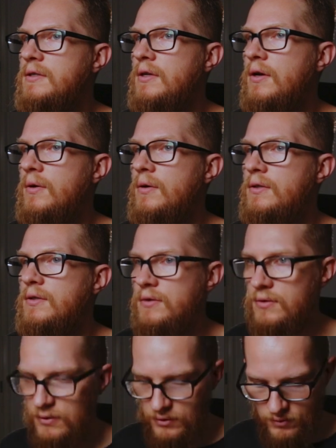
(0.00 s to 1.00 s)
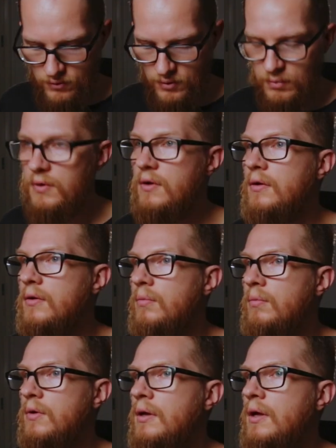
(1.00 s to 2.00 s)
going to group
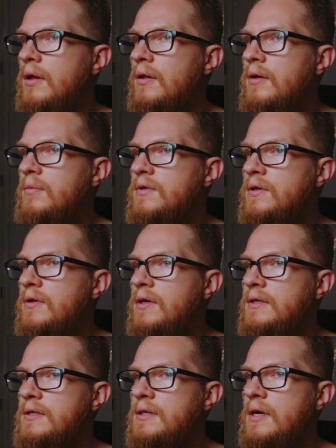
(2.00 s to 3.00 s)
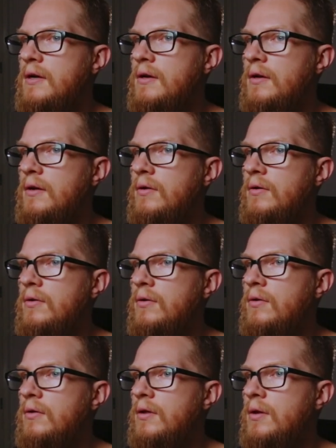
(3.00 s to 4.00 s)
them, get them so they're starting
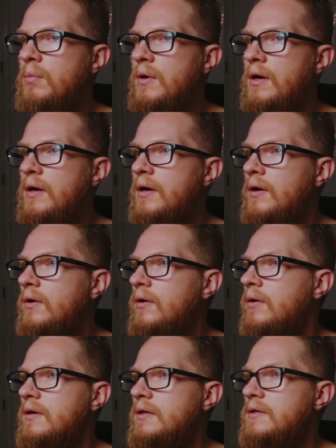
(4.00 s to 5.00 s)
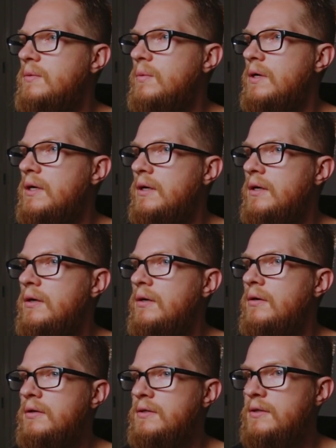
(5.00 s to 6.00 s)
on the bar. That's one,
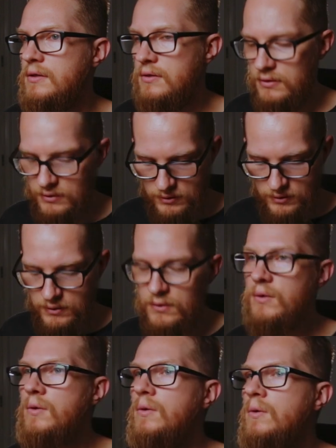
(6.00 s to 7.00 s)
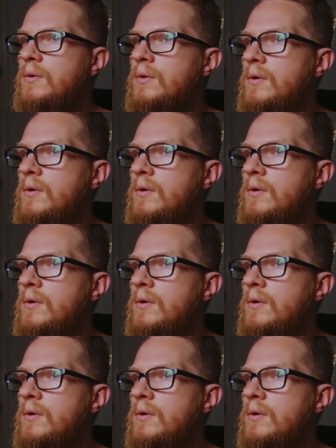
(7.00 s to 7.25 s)
this is two.